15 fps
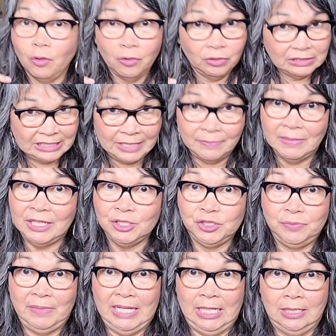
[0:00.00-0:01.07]

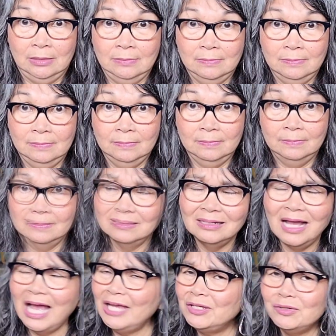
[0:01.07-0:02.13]
diminish me.
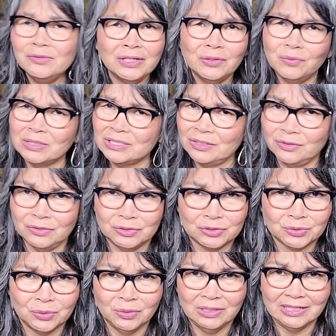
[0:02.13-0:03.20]
I knew he wasn't
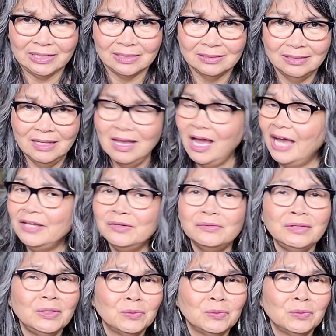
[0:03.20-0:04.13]
controlling. I knew he